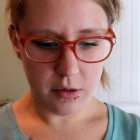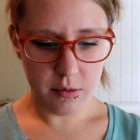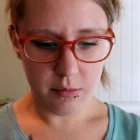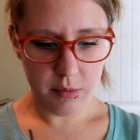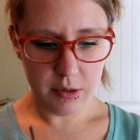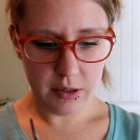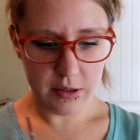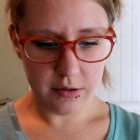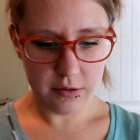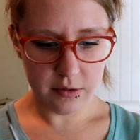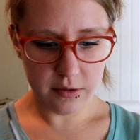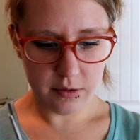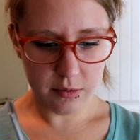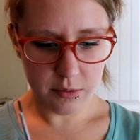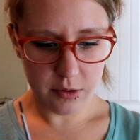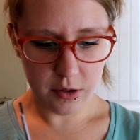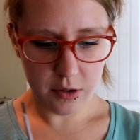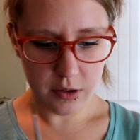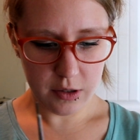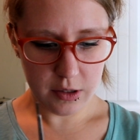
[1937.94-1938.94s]
in
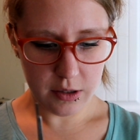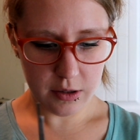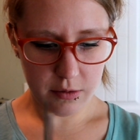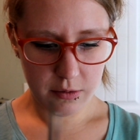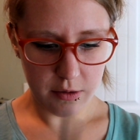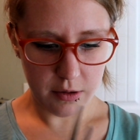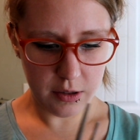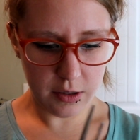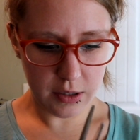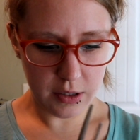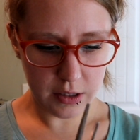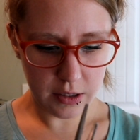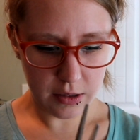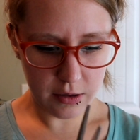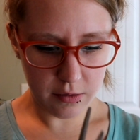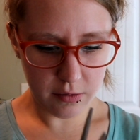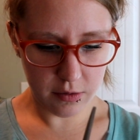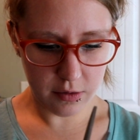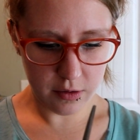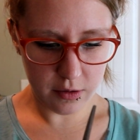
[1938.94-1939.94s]
places where you can't really get
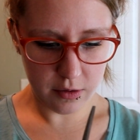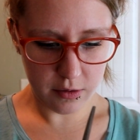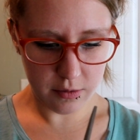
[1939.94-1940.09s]
out